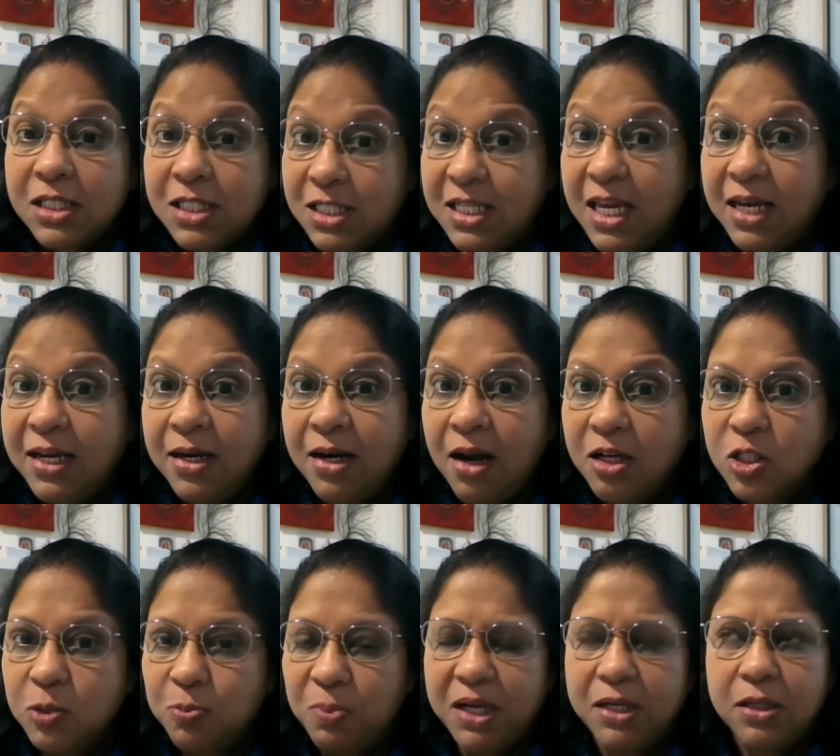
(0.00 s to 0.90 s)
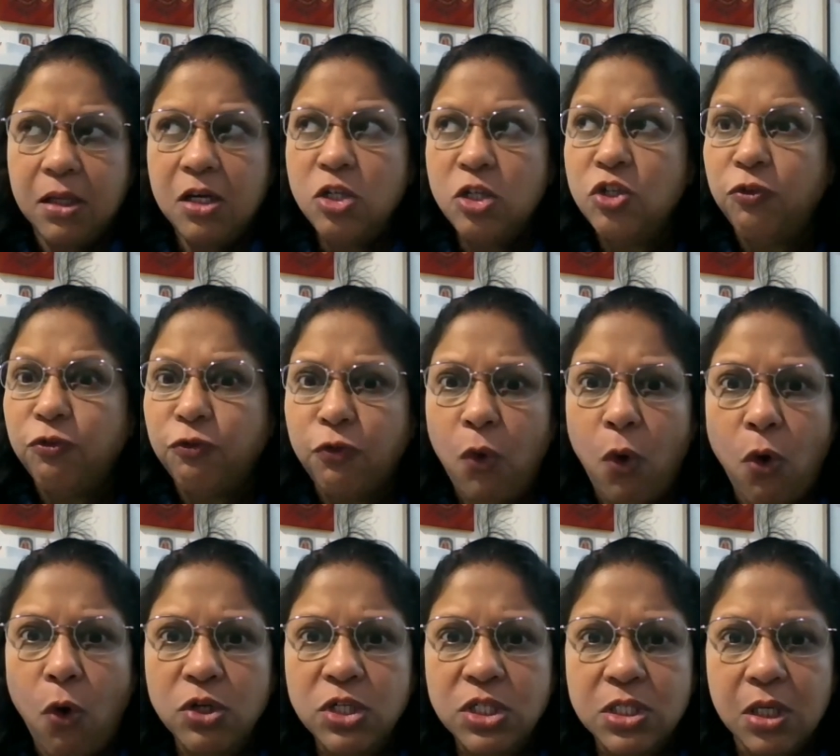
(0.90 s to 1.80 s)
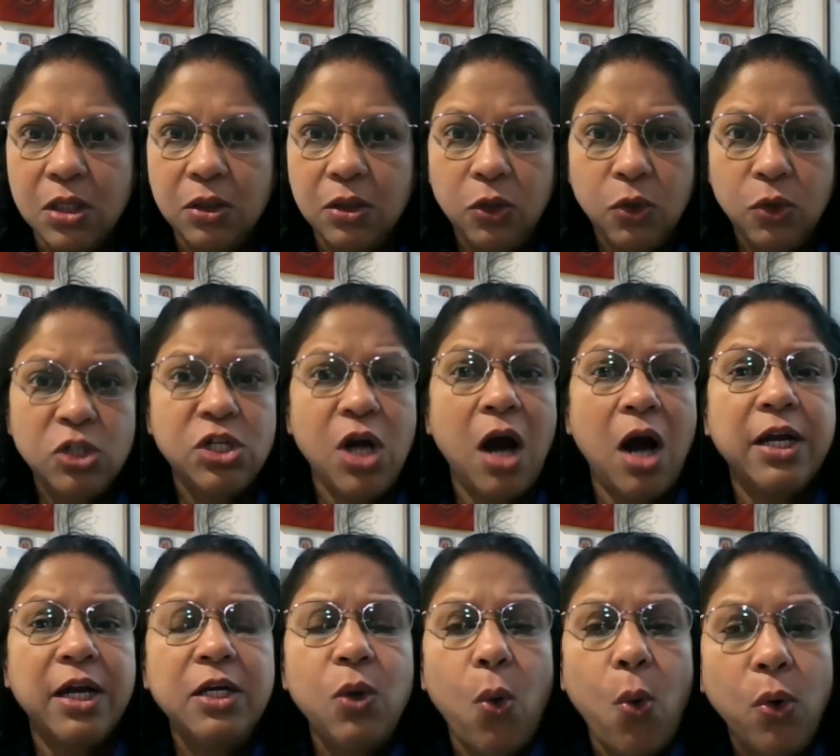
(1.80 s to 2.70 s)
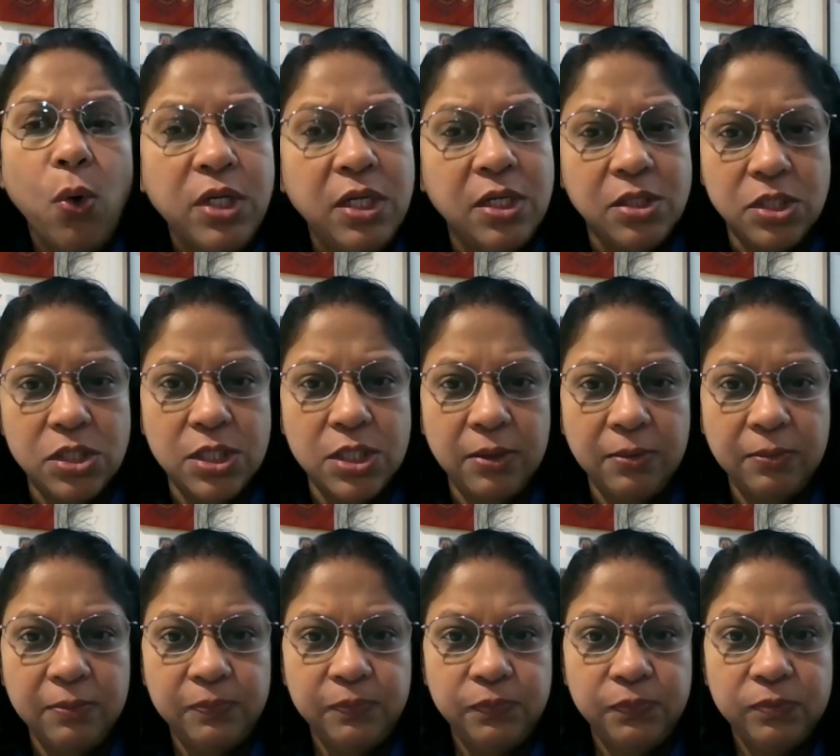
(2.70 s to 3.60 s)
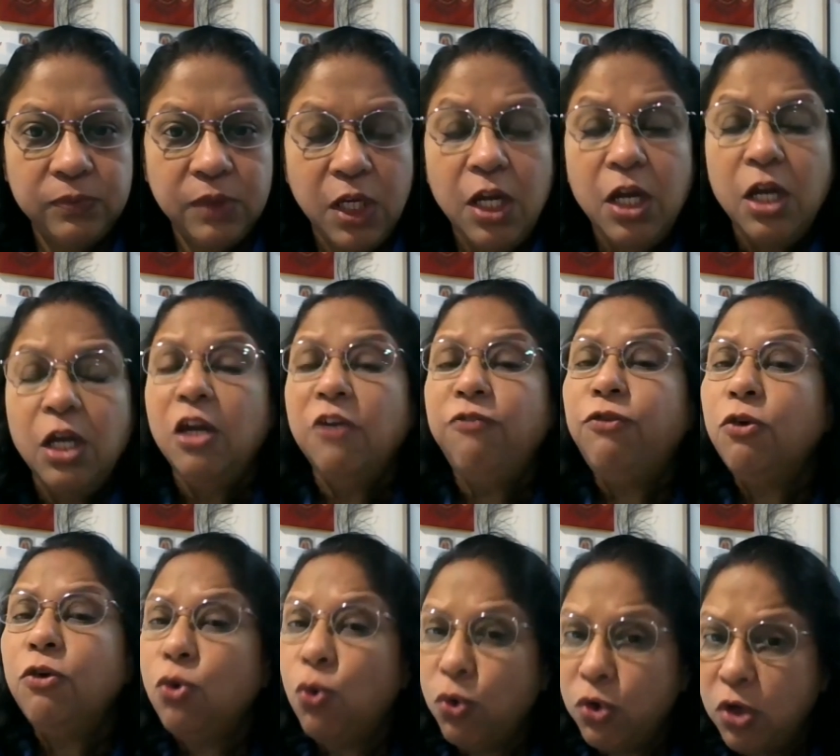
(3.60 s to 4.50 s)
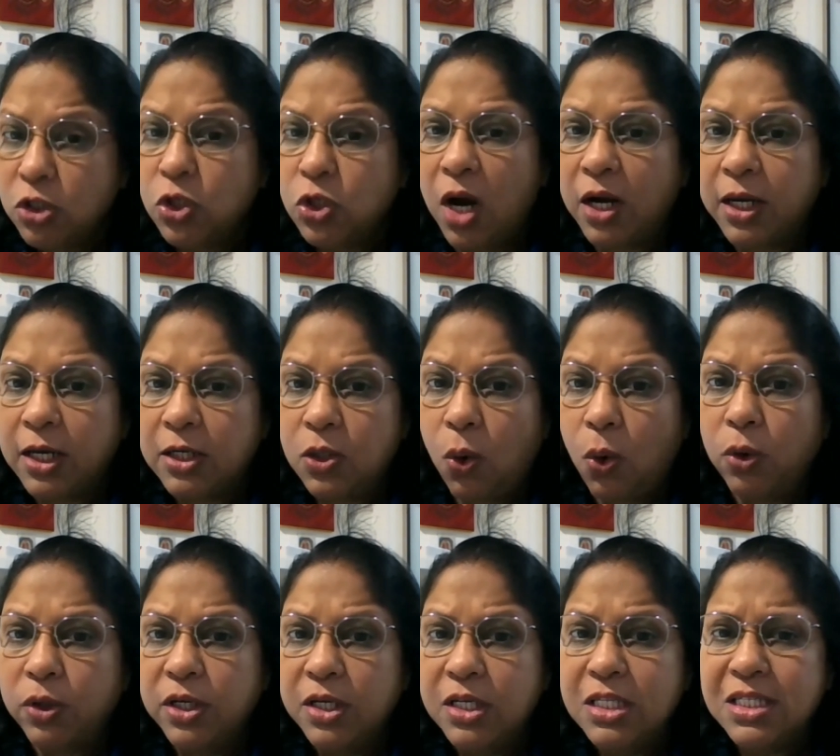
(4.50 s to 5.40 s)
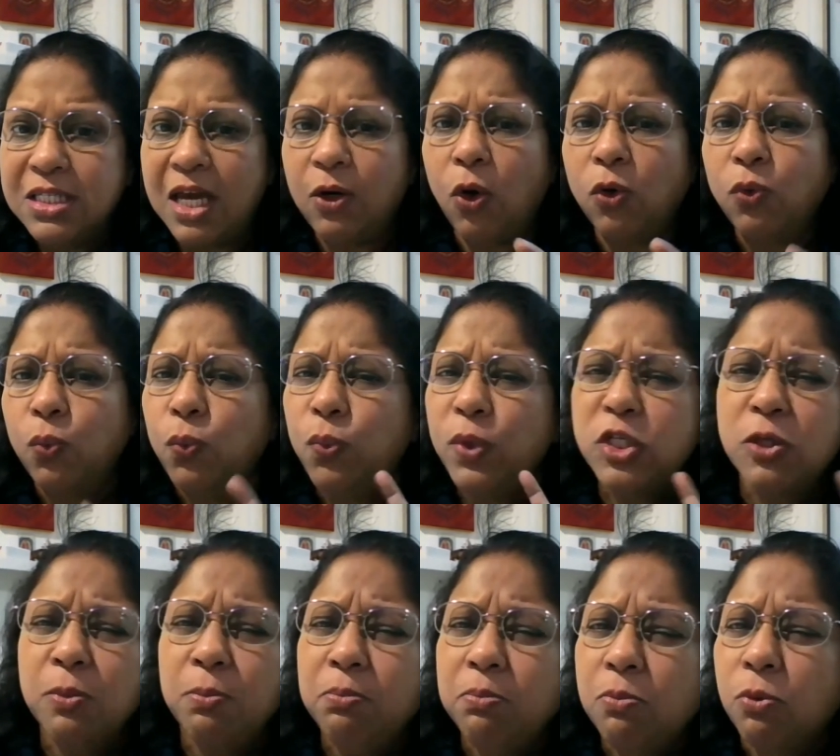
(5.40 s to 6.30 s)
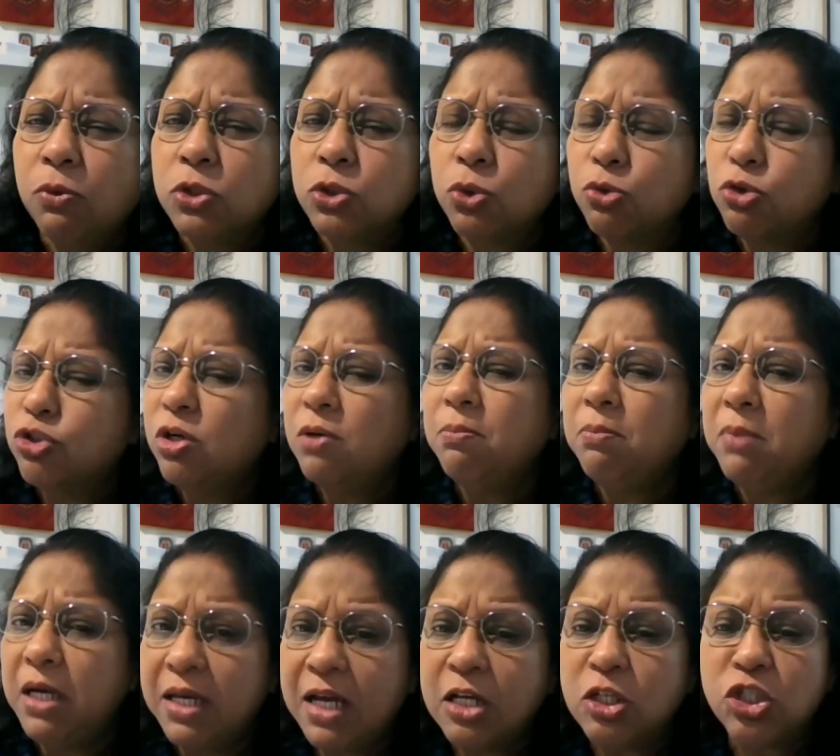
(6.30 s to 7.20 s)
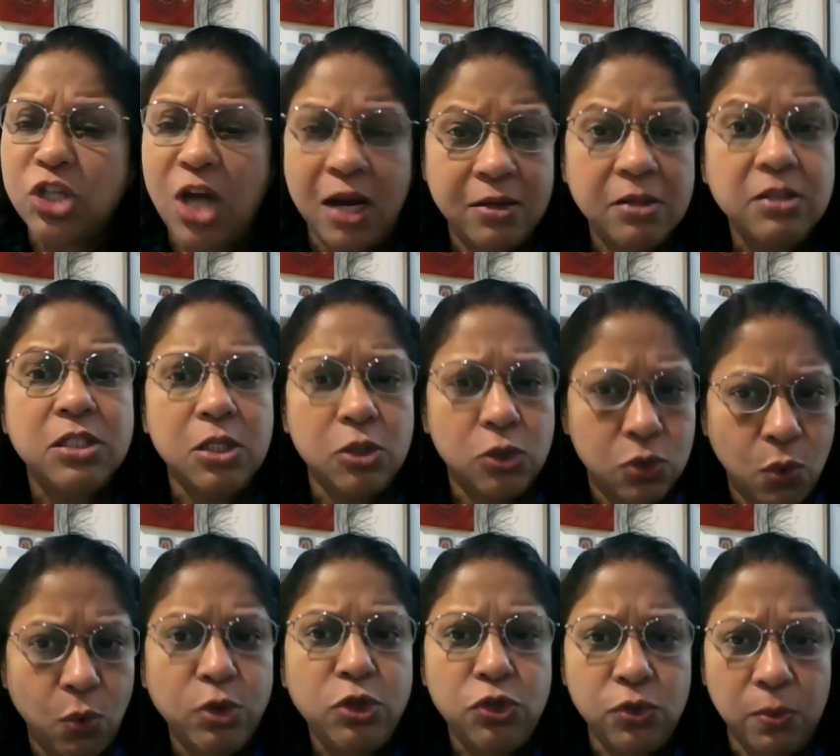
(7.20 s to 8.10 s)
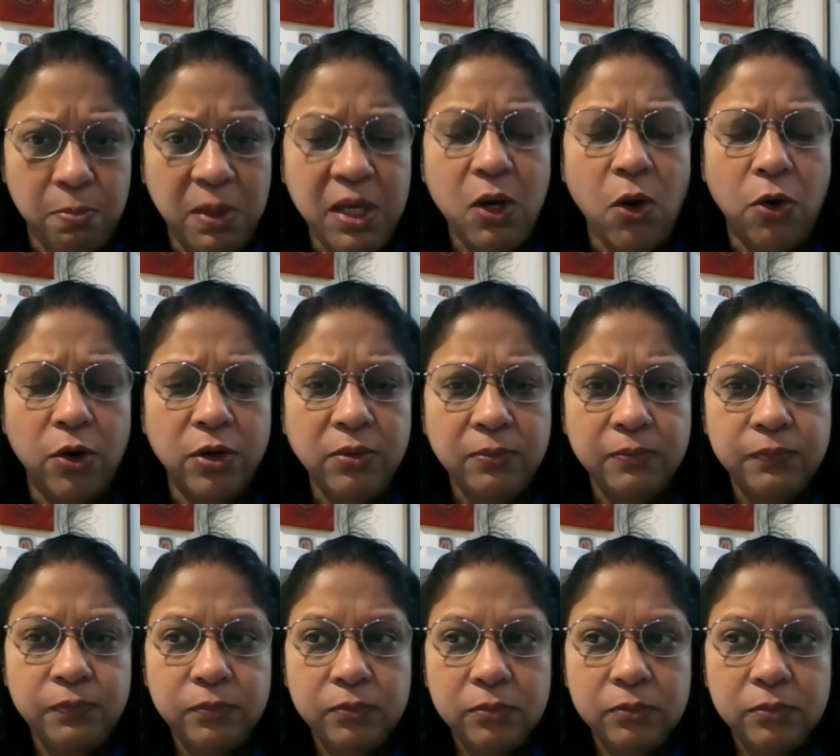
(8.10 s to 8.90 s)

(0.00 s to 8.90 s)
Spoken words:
The second aspect is, of course, your target audience. If you know your target audience and on which social media channels it's going to be on,